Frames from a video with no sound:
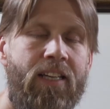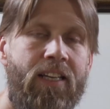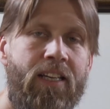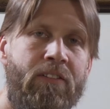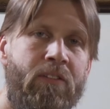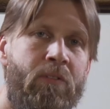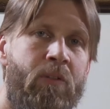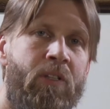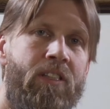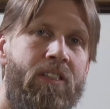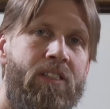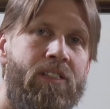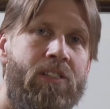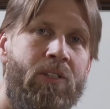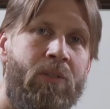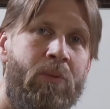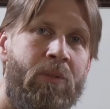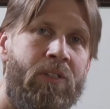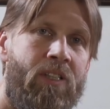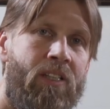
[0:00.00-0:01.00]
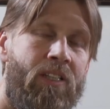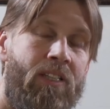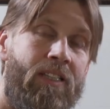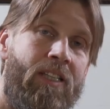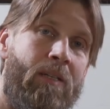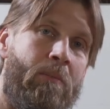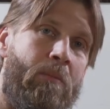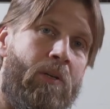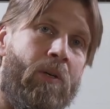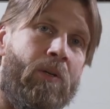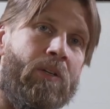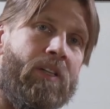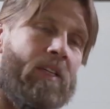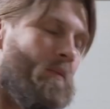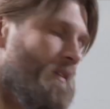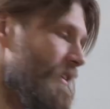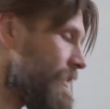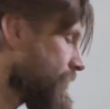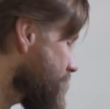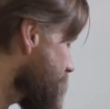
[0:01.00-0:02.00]
Hey everyone, so we're going to keep
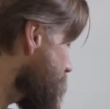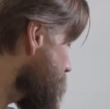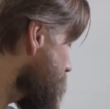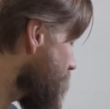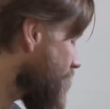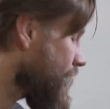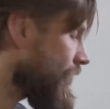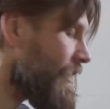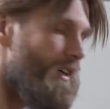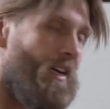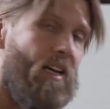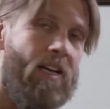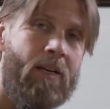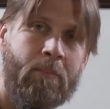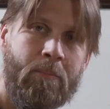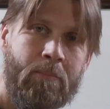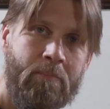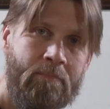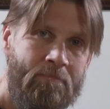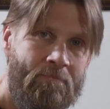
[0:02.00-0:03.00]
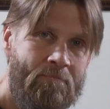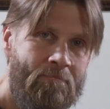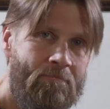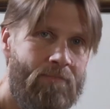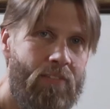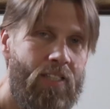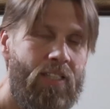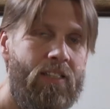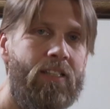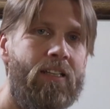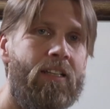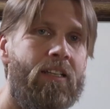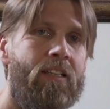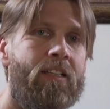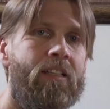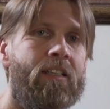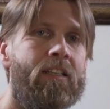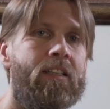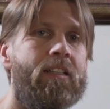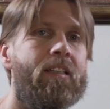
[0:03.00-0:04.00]
going with CRM. Uh,
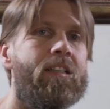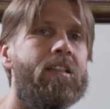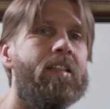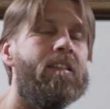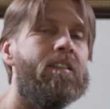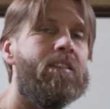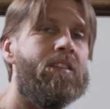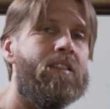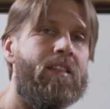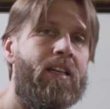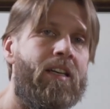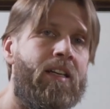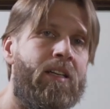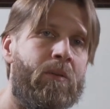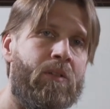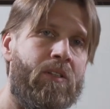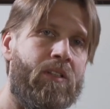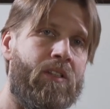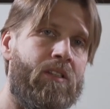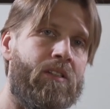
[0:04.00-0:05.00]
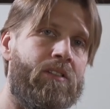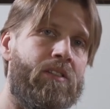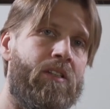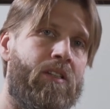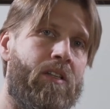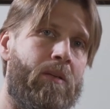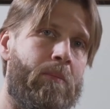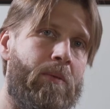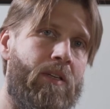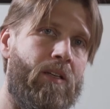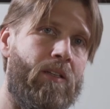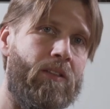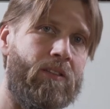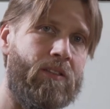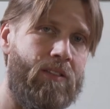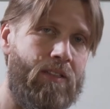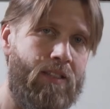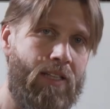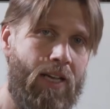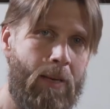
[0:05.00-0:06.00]
today we're going to talk
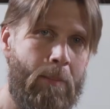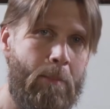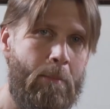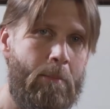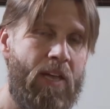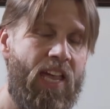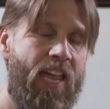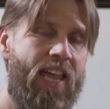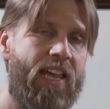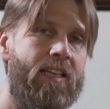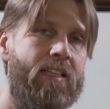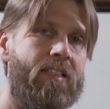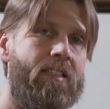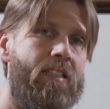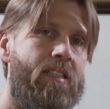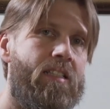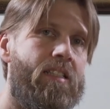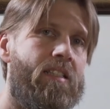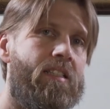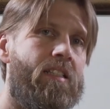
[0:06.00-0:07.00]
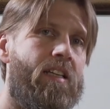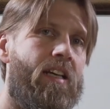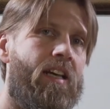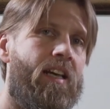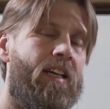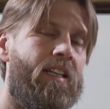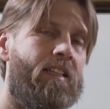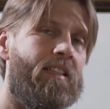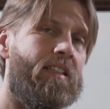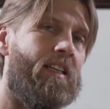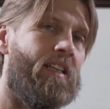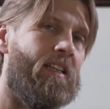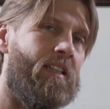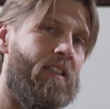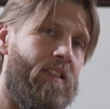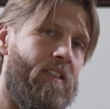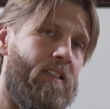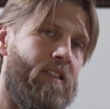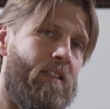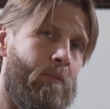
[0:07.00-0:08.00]
about campaigns and a
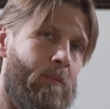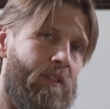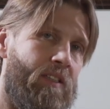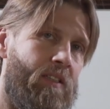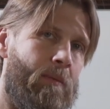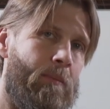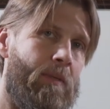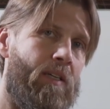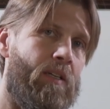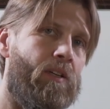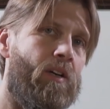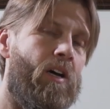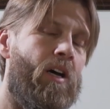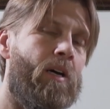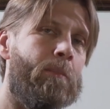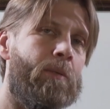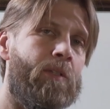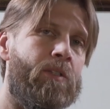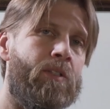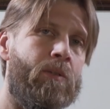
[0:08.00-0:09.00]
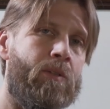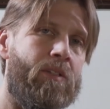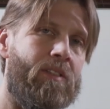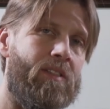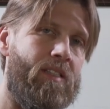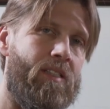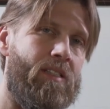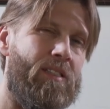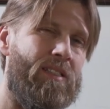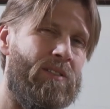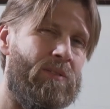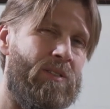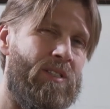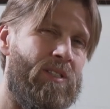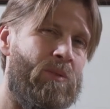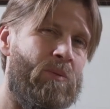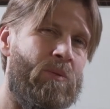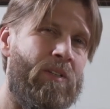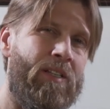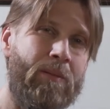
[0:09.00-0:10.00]
little bit about opportunities. The
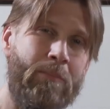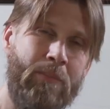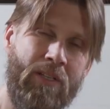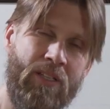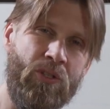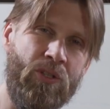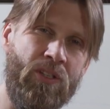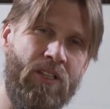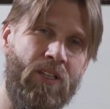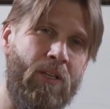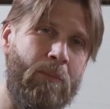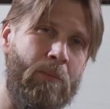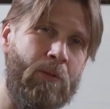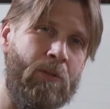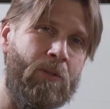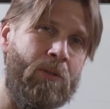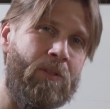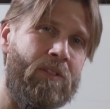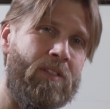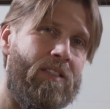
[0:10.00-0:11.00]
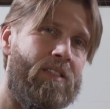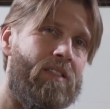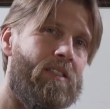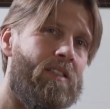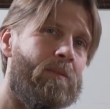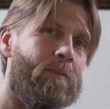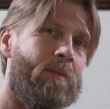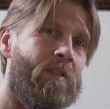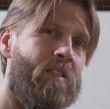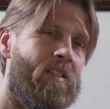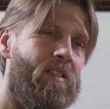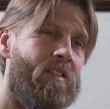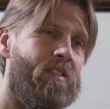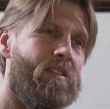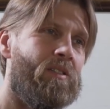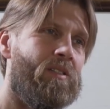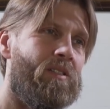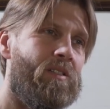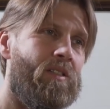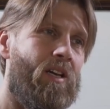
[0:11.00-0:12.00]
reason why I'm mentioning opportunities is
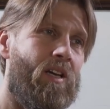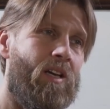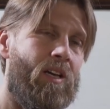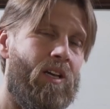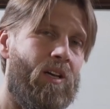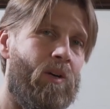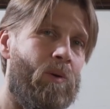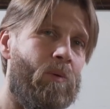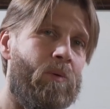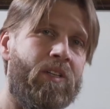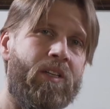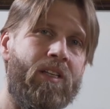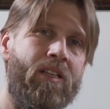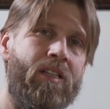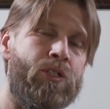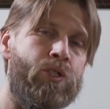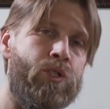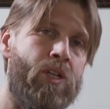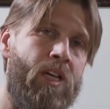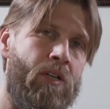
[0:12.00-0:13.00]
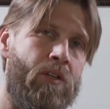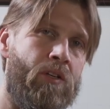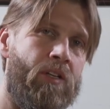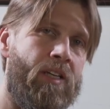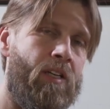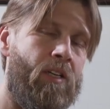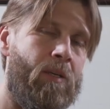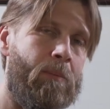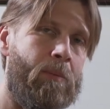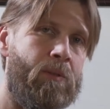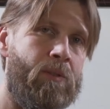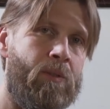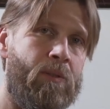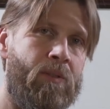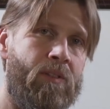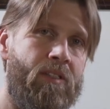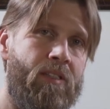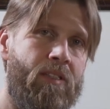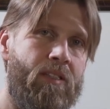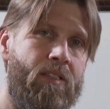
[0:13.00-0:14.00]
because we're going to generate
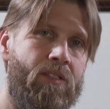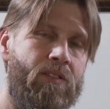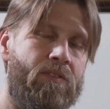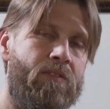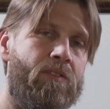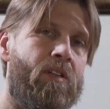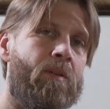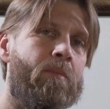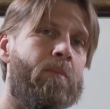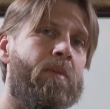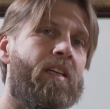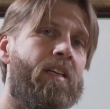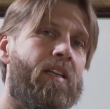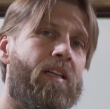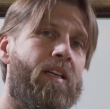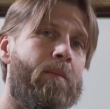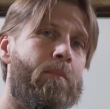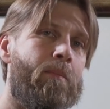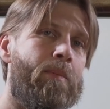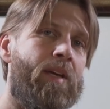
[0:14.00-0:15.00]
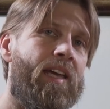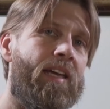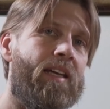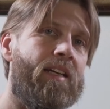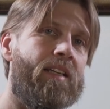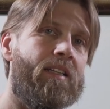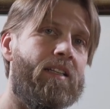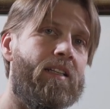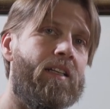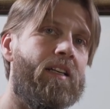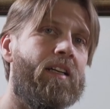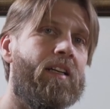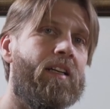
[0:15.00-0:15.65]
opportunities from a campaign.